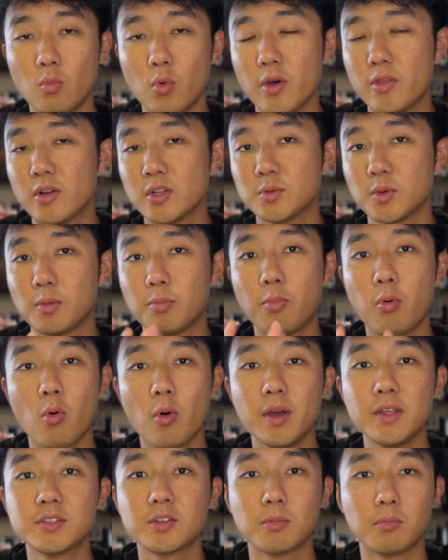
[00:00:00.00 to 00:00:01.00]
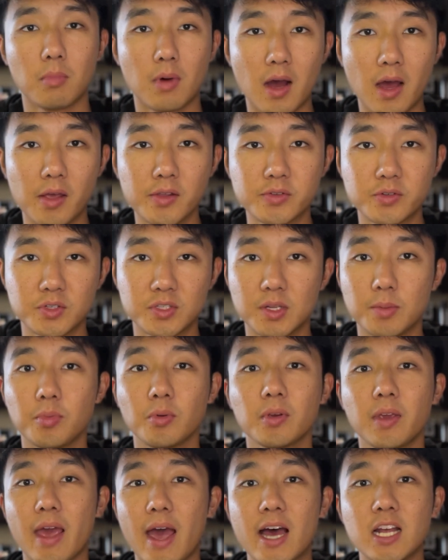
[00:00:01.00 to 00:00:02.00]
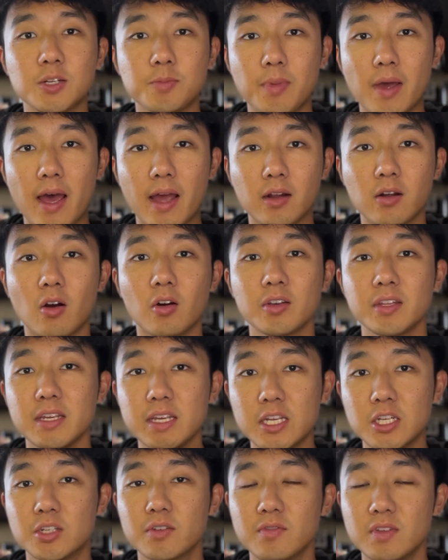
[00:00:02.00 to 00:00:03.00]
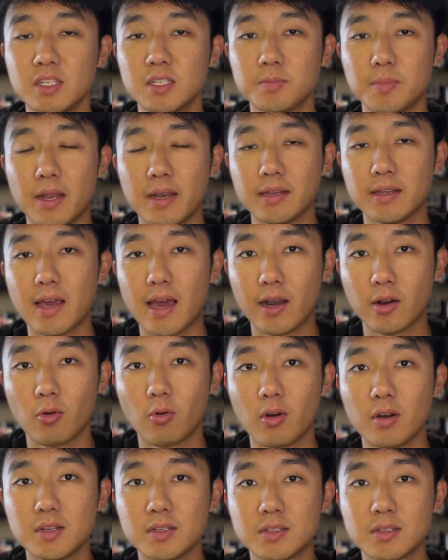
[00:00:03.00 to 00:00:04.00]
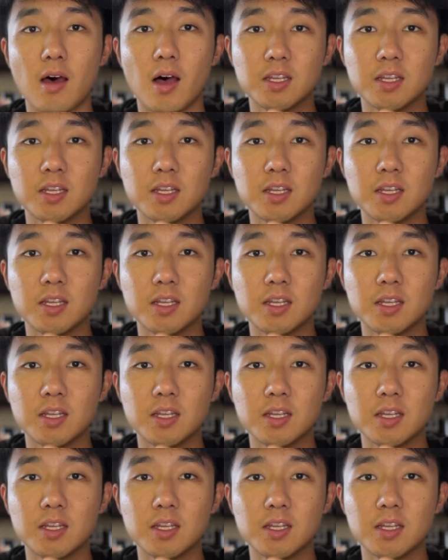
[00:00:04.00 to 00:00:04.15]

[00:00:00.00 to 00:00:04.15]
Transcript: whether it's with points or miles or simple cash back on each of these spending categories.